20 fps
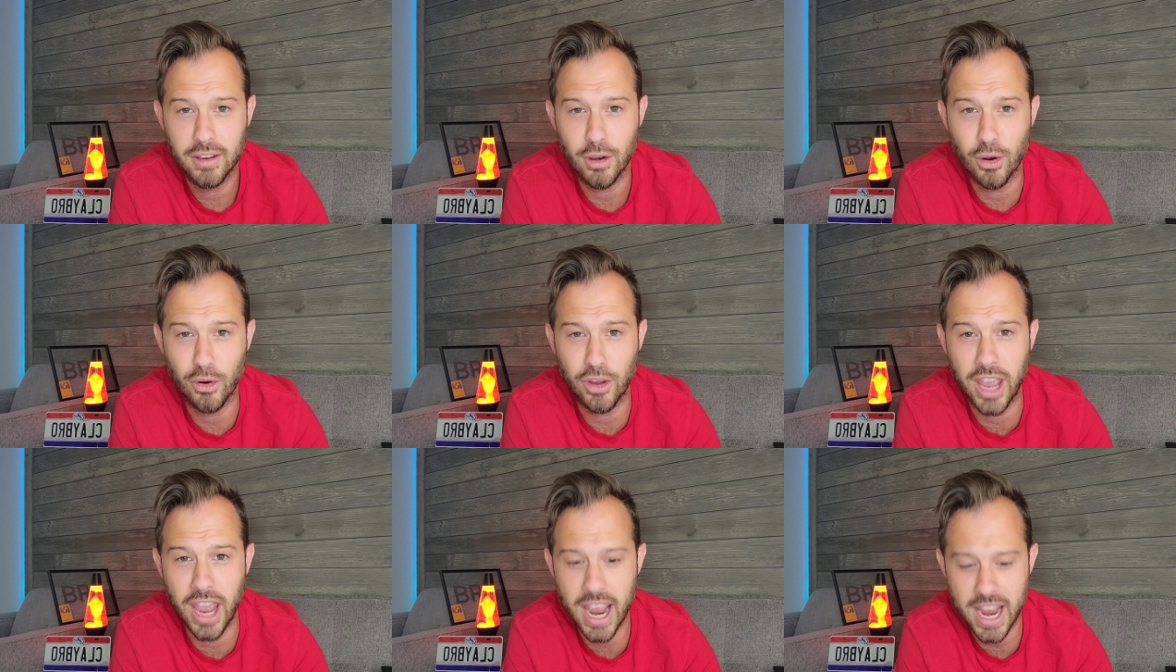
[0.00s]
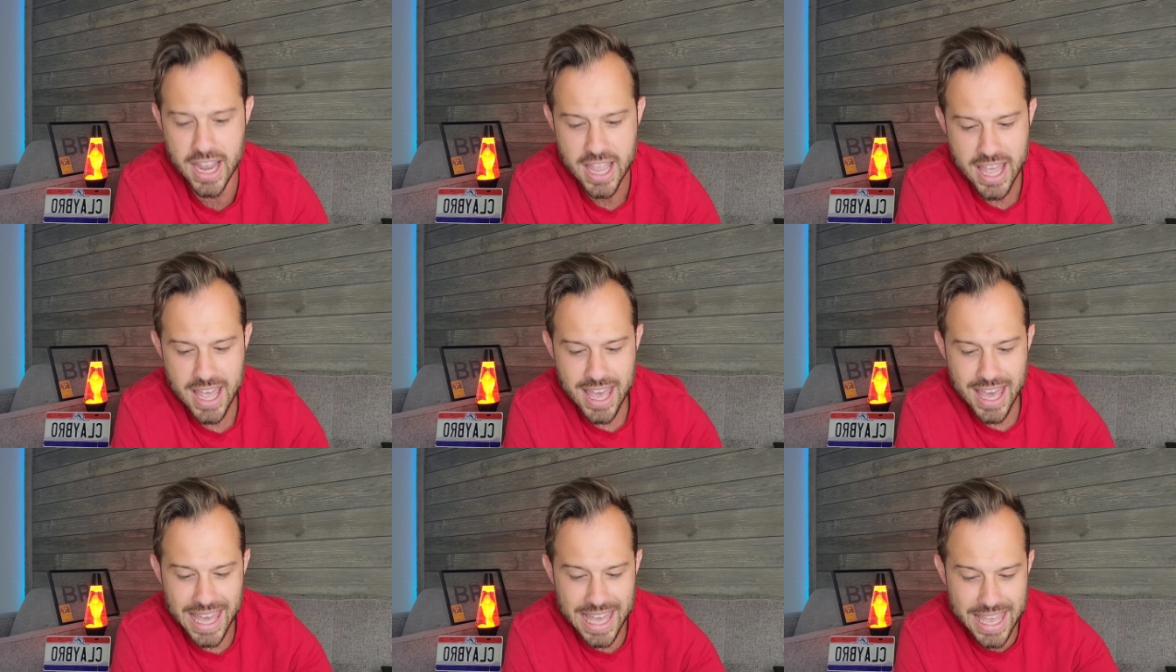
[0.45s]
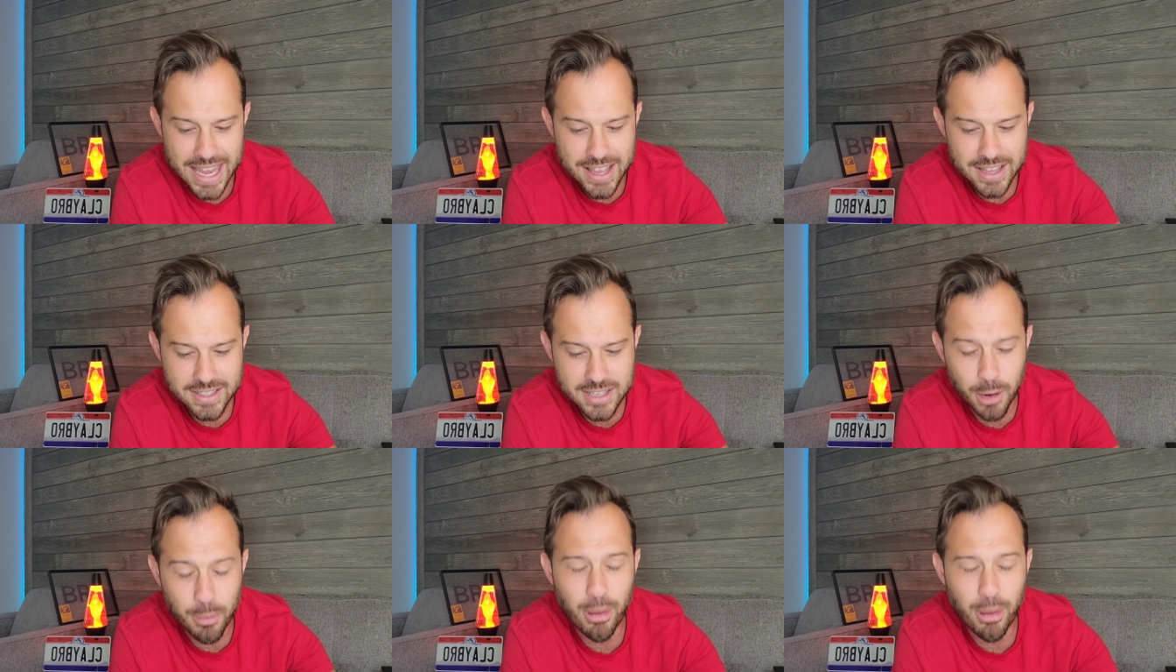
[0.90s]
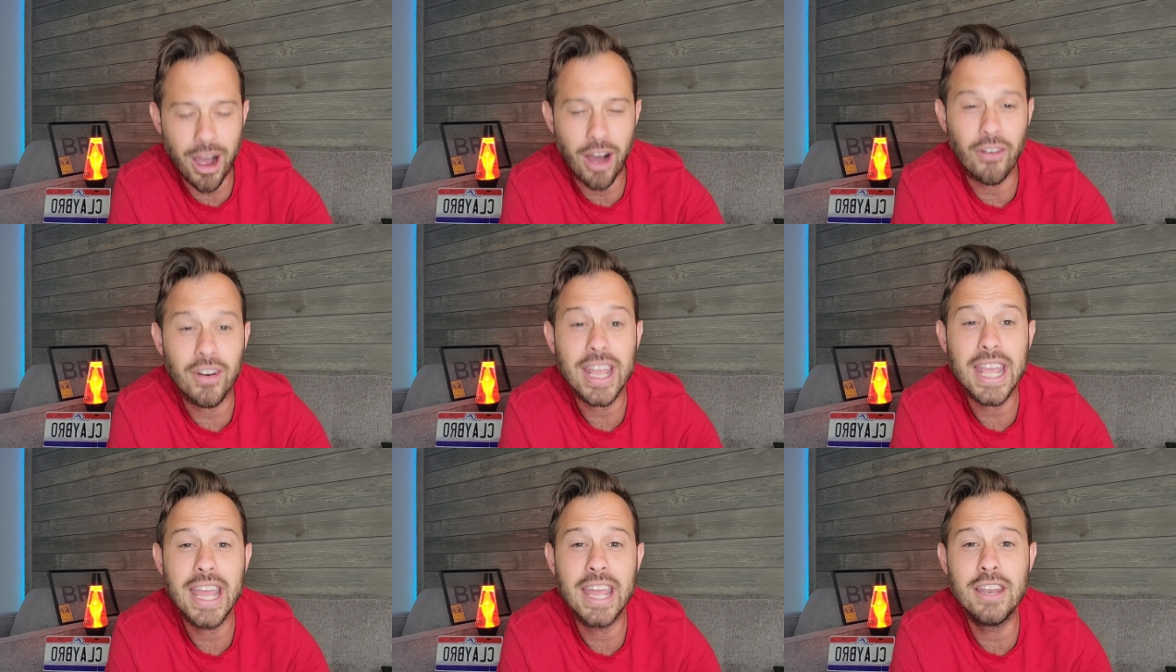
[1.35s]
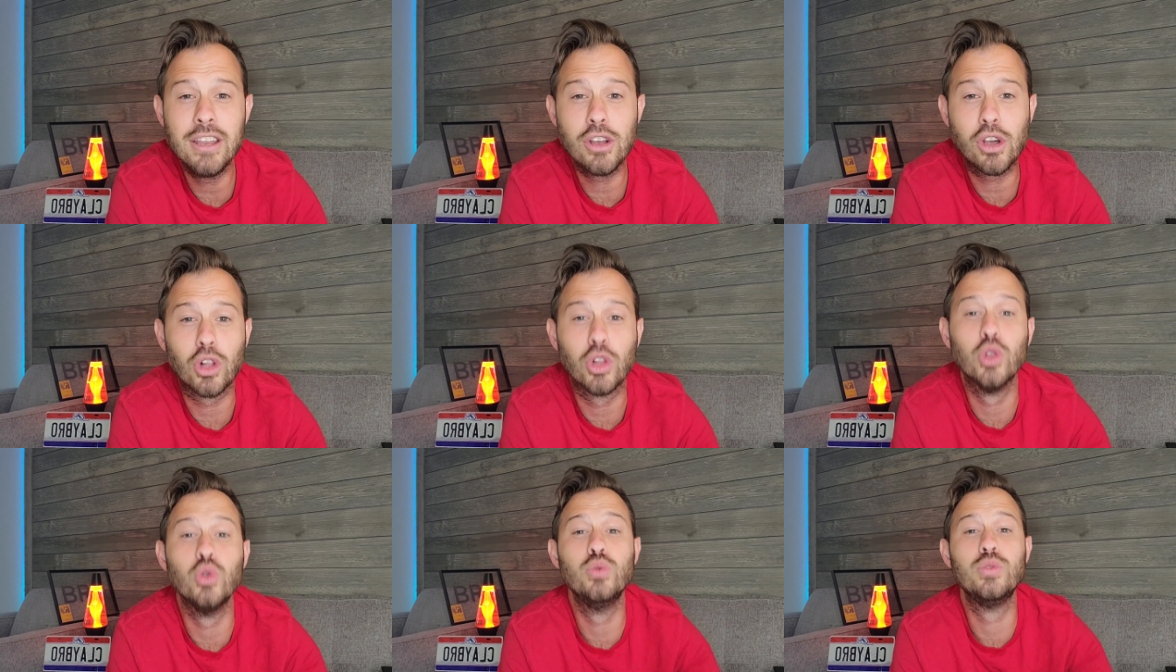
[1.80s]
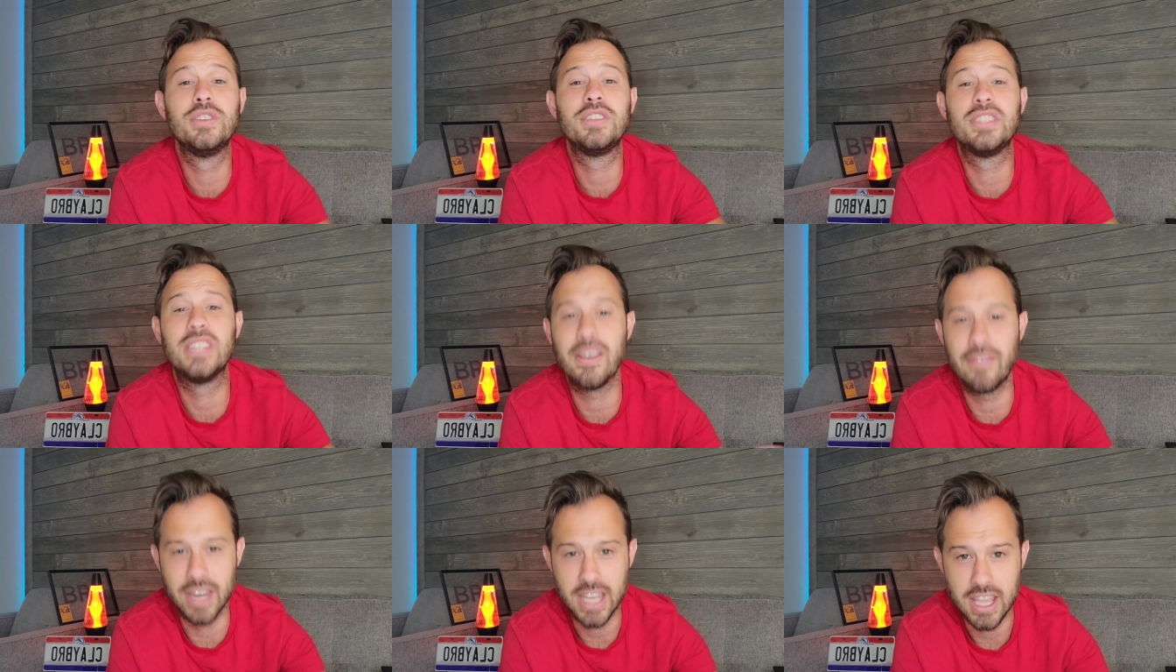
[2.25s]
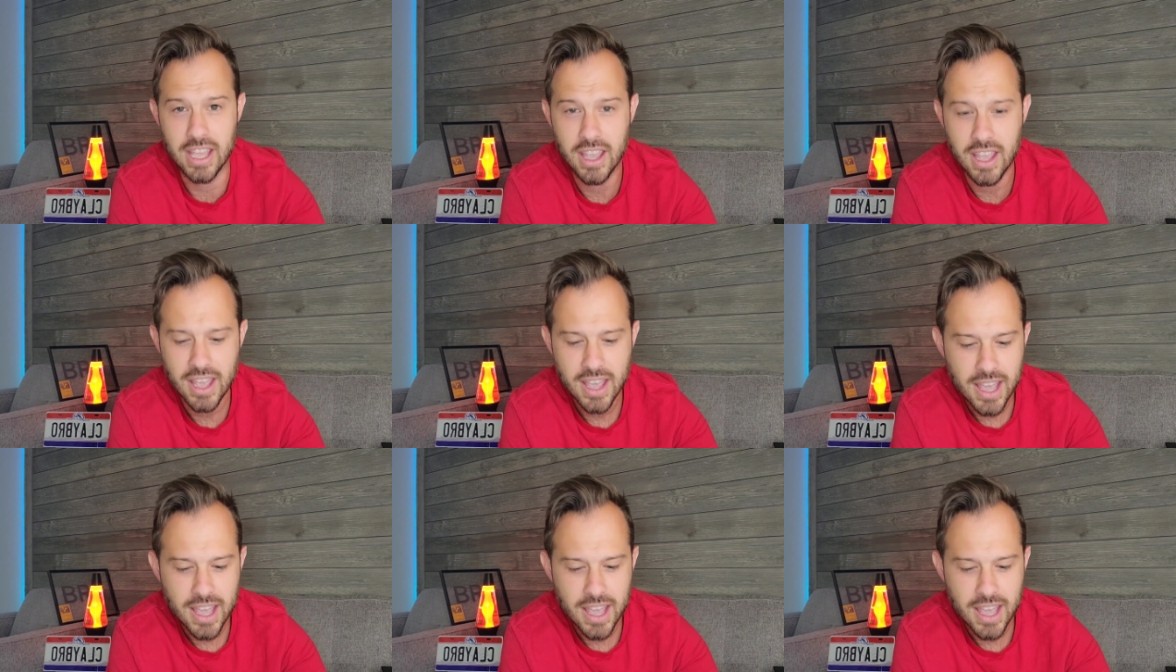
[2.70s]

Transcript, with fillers: okay? It is about inclusivity.